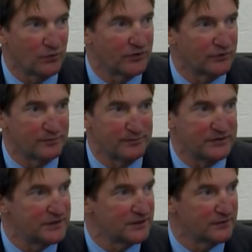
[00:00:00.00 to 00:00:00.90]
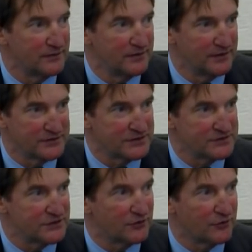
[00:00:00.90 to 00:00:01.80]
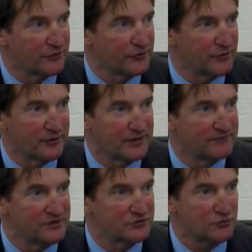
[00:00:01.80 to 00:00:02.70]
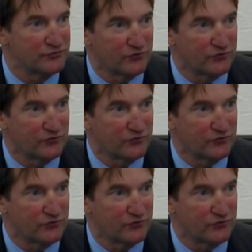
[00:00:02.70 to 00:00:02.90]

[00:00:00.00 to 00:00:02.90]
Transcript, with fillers: whether it be, a, as I said earlier, an evidence